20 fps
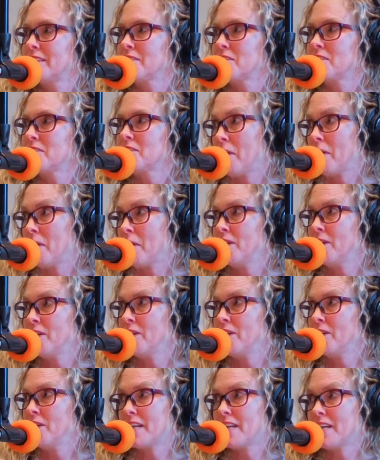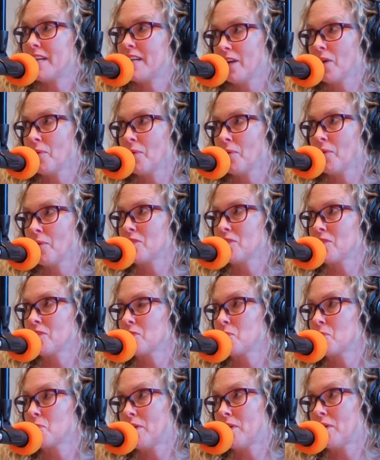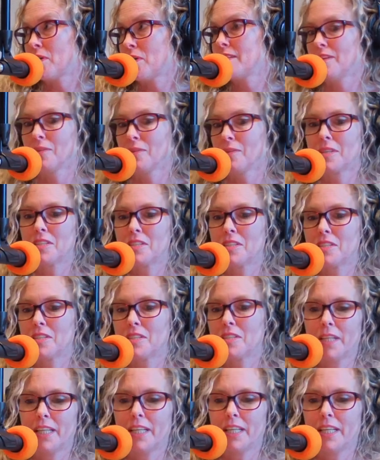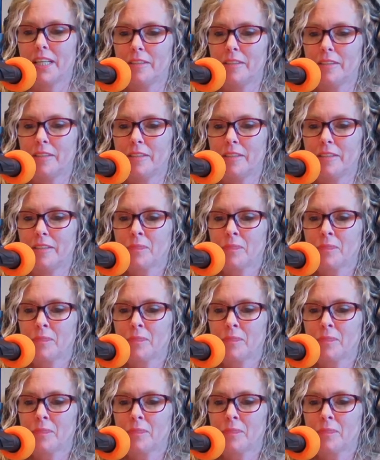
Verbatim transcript: So maybe staying at Rachel's was the original plan